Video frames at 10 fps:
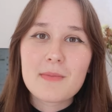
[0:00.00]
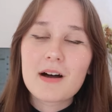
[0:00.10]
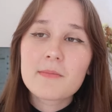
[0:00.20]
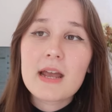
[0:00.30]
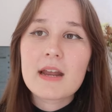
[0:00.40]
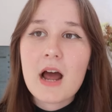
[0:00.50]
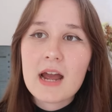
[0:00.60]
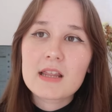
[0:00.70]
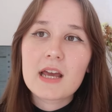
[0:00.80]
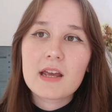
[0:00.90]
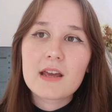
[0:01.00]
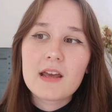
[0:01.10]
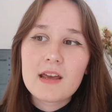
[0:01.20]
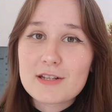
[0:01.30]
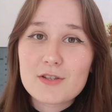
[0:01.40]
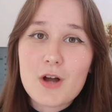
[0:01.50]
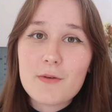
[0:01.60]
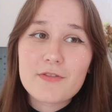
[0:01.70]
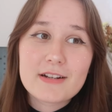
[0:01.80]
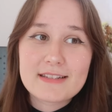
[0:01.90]
mom, and I like just
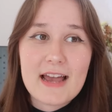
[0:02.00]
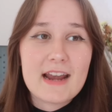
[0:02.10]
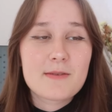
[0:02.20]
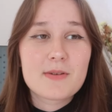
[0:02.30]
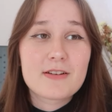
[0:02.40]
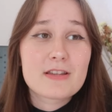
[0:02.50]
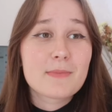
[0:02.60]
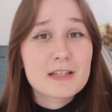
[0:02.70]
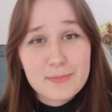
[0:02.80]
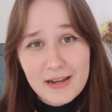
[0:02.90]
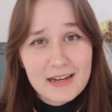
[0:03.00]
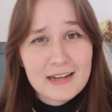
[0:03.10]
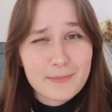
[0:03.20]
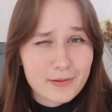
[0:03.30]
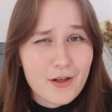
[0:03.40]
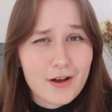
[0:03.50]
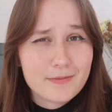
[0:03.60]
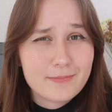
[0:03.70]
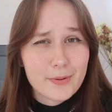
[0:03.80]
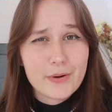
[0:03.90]
stop for a second because I'm explaining a
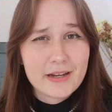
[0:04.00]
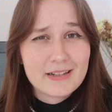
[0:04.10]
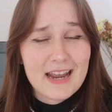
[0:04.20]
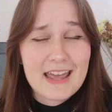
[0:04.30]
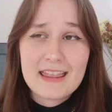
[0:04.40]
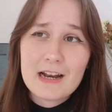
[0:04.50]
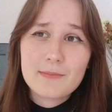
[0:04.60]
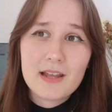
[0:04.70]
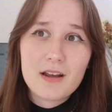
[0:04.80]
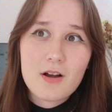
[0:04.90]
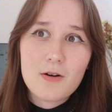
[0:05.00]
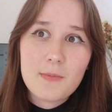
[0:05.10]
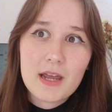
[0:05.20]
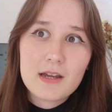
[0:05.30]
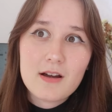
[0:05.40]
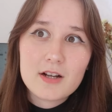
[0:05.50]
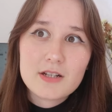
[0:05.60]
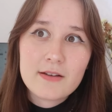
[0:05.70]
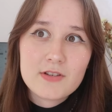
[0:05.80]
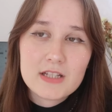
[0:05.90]
plot point, and then I'm like, oh my
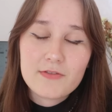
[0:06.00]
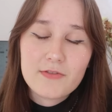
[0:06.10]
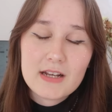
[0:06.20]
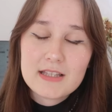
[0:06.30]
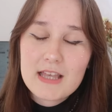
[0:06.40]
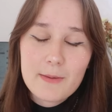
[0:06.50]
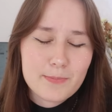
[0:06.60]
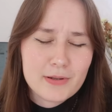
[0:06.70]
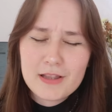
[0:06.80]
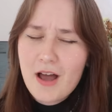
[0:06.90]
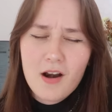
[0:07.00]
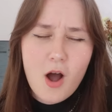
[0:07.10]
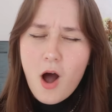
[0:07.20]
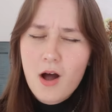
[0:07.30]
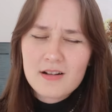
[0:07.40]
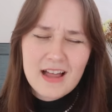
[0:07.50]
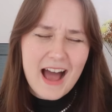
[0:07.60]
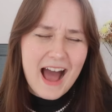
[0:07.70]
gosh, I've just fixed that plot hole.